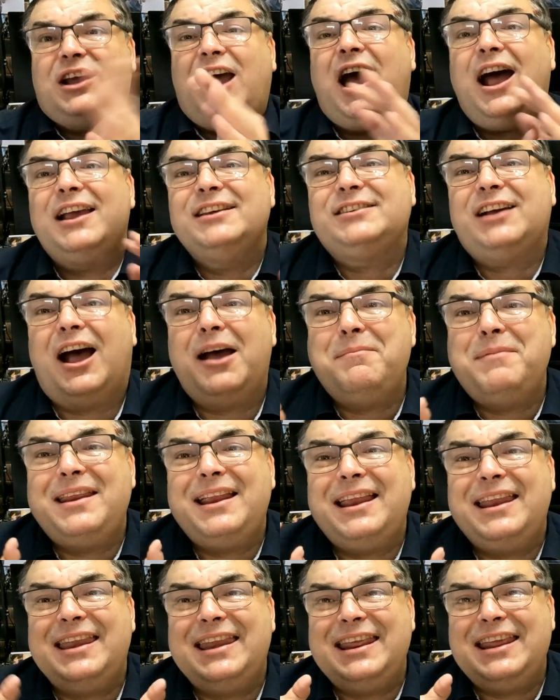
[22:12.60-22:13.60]
guys, I'm
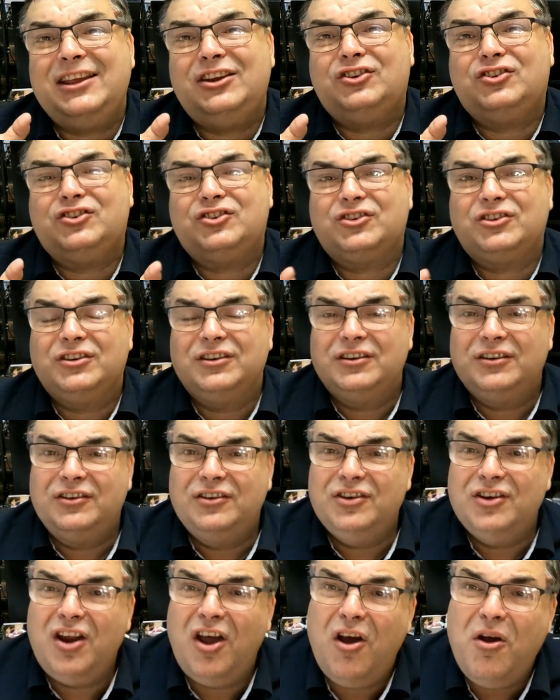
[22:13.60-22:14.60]
in a niche.
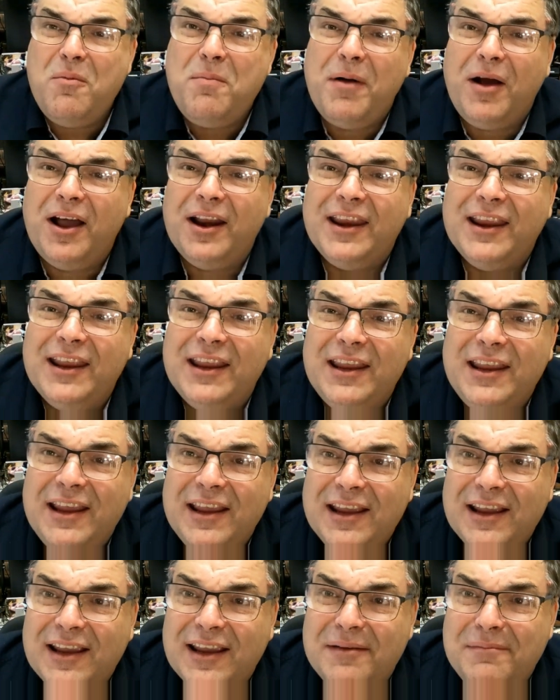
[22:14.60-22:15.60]
Nobody
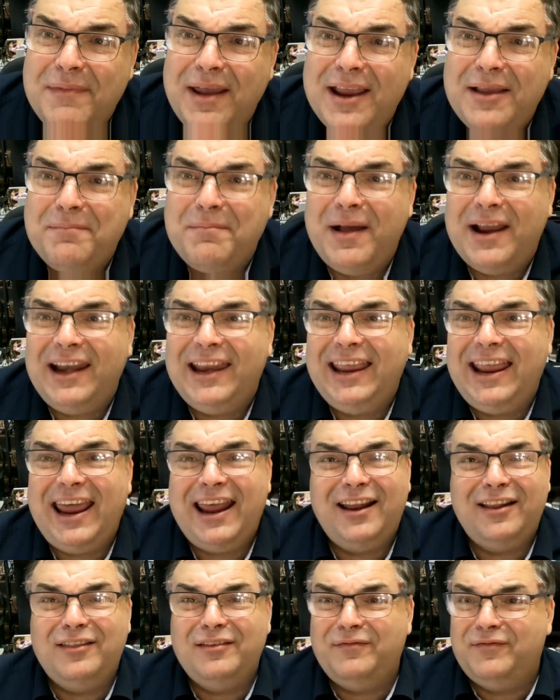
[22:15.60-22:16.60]
can make money
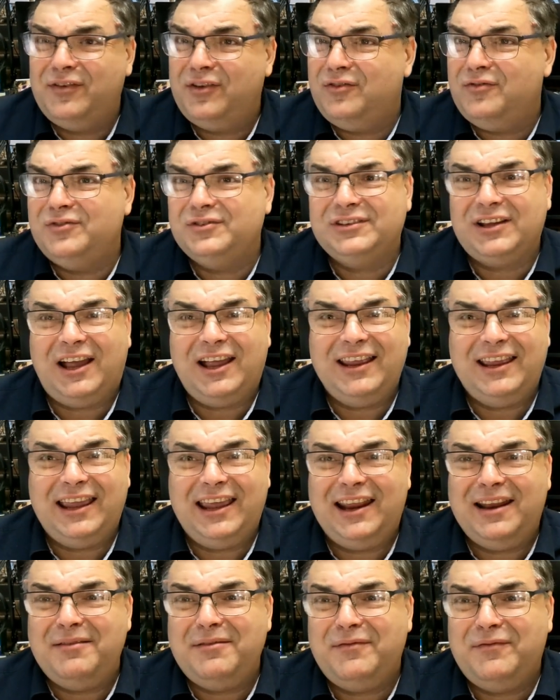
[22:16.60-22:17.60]
out of the views I
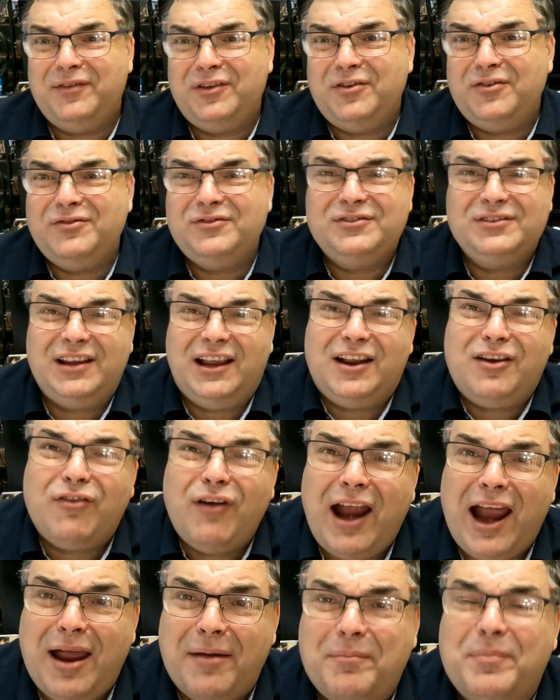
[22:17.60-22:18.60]
get. The views are
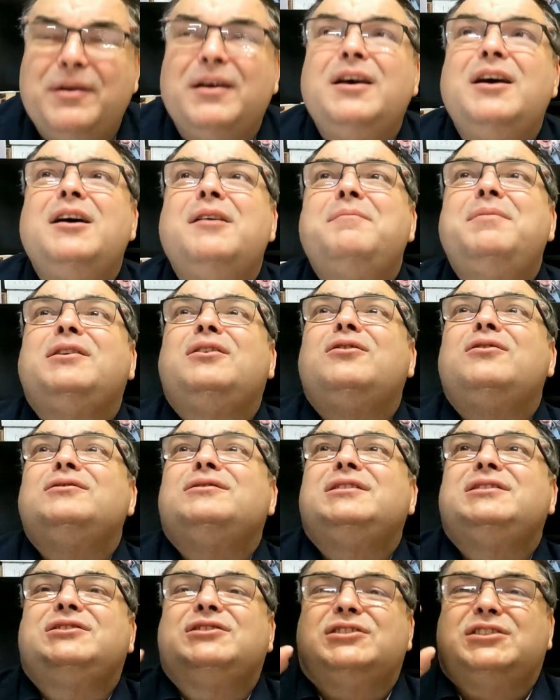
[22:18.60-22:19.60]
crap
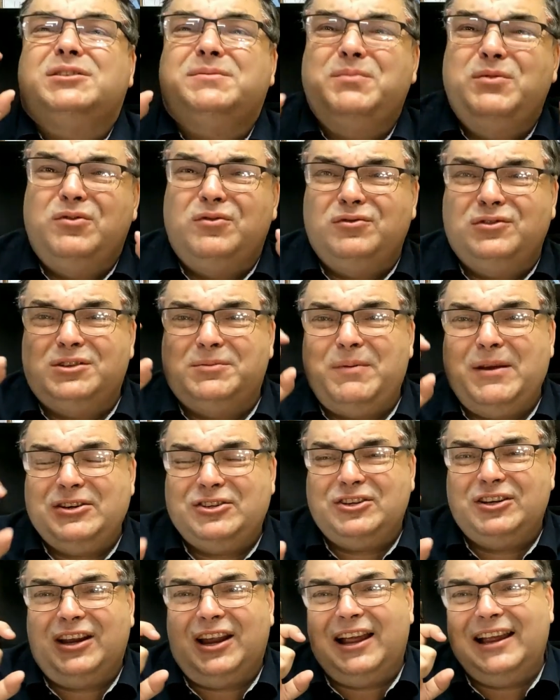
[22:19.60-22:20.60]
because it's a small,
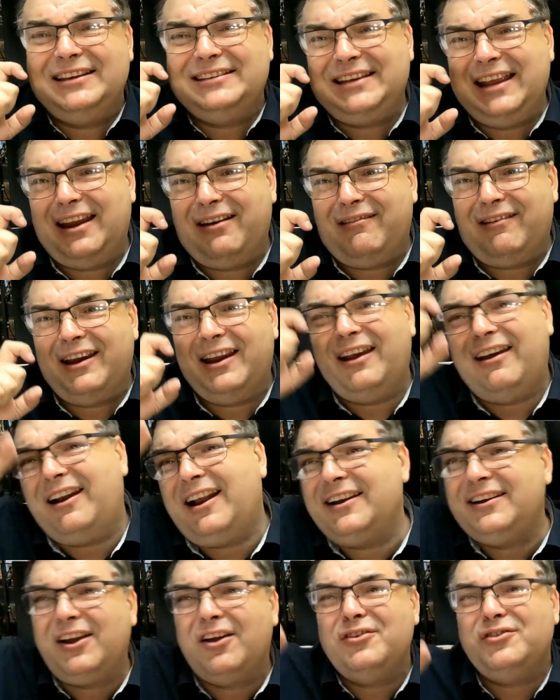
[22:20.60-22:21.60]
specialized area,
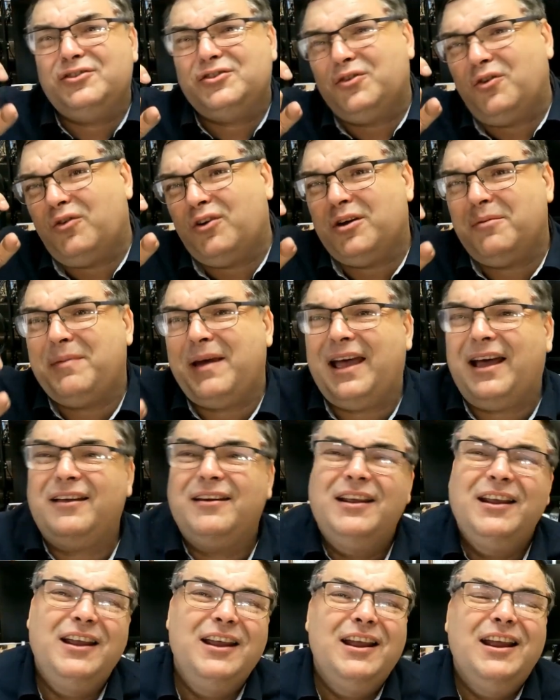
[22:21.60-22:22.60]
and I don't talk
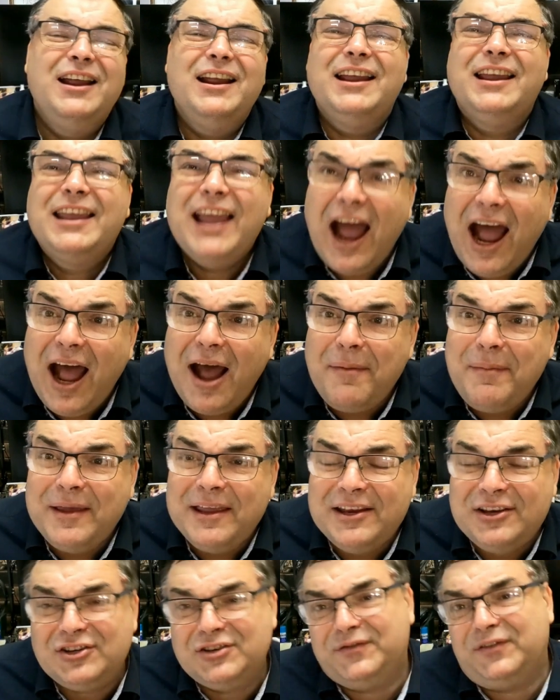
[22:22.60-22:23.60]
about
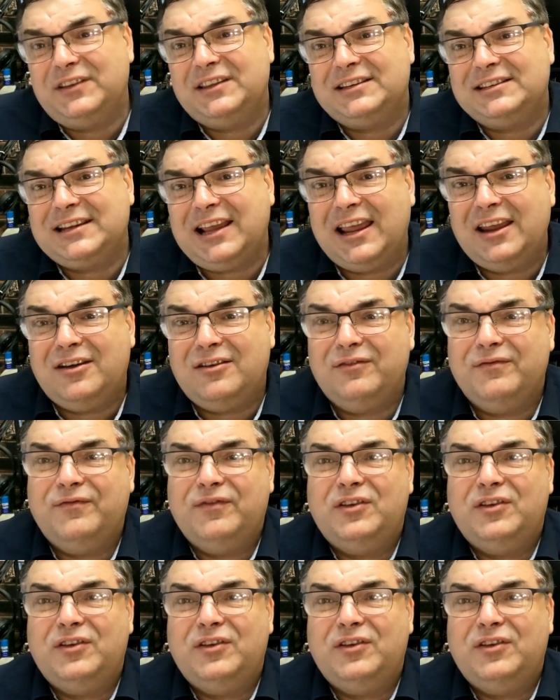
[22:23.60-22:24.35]
garbage for the sake of